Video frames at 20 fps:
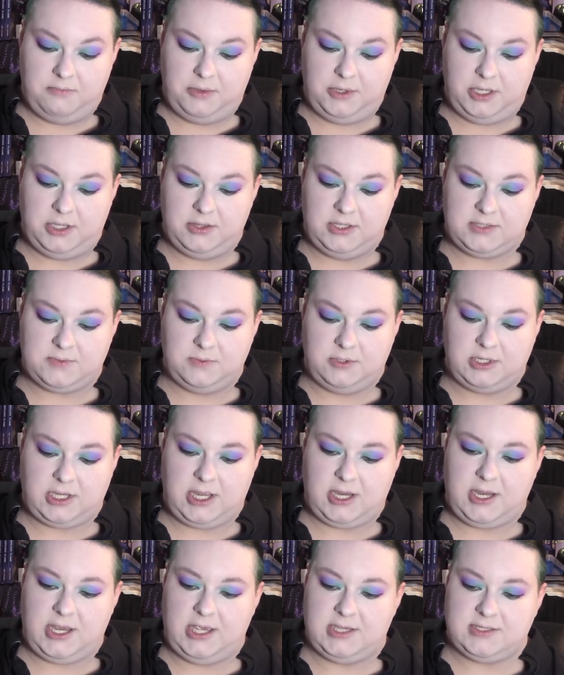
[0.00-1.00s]
but this one
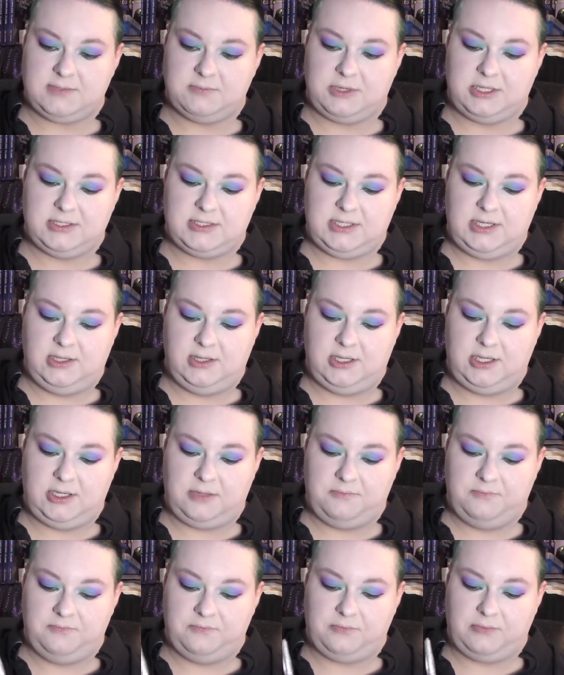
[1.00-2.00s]
kind of has some
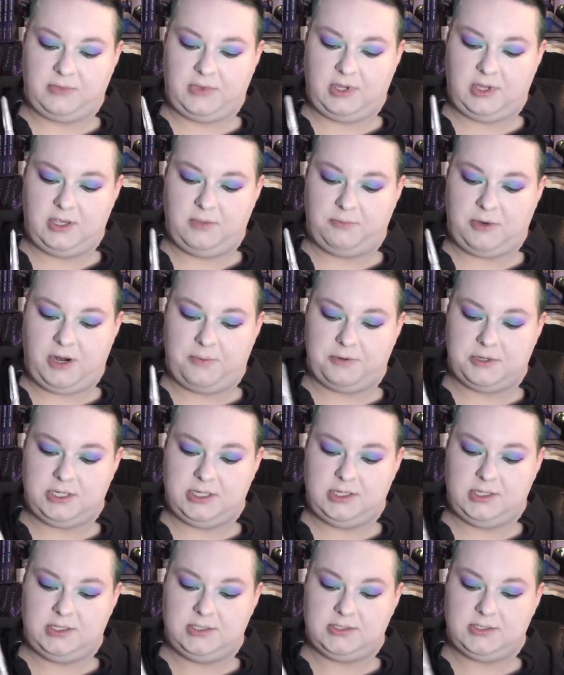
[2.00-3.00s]
concealing
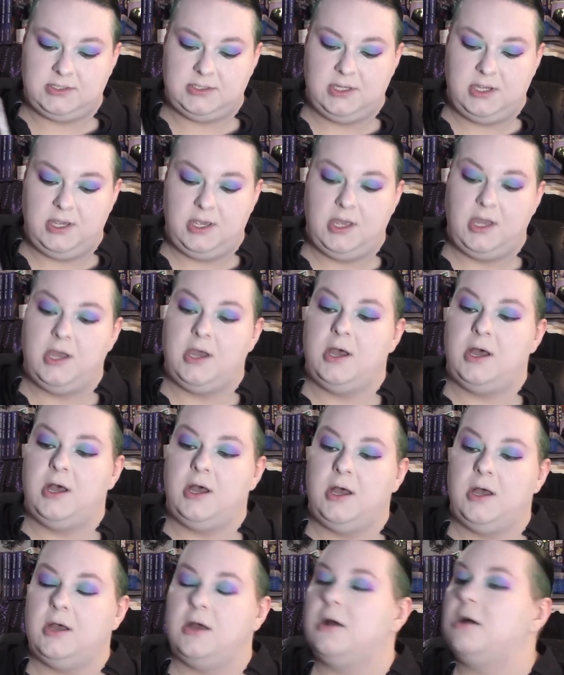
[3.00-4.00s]
properties
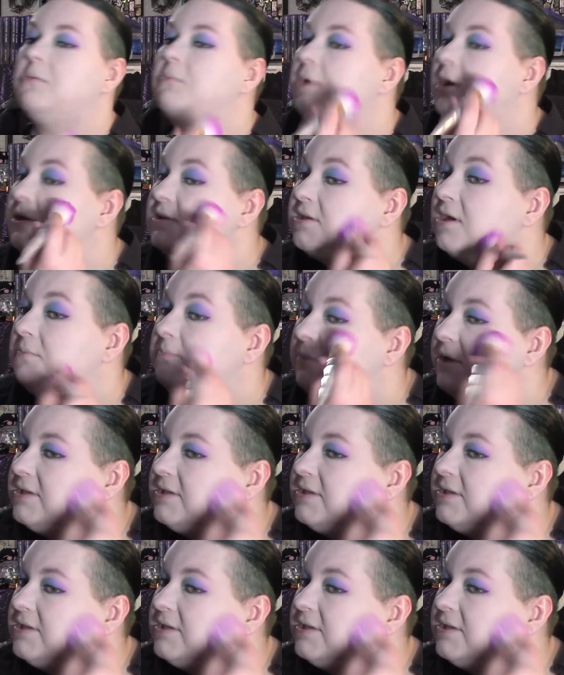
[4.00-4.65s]
um, I saw